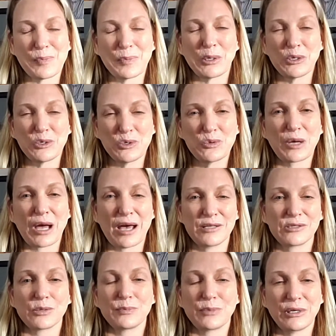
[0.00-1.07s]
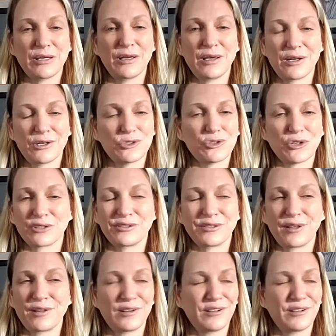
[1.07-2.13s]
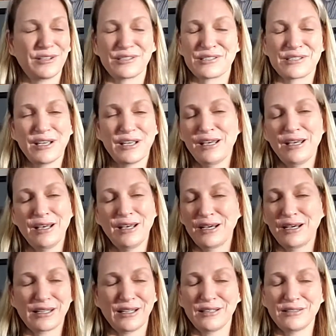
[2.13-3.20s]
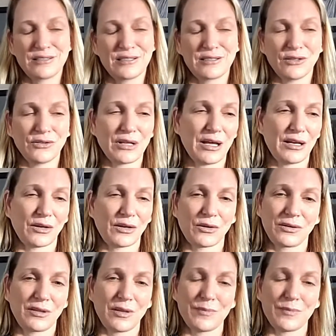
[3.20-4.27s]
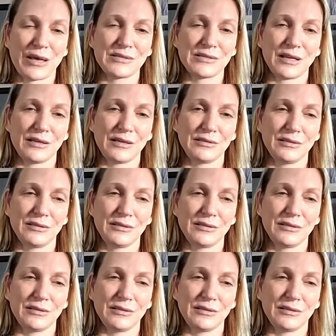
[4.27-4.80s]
of new guys will be in a truck together, and that's, again, still not the best idea.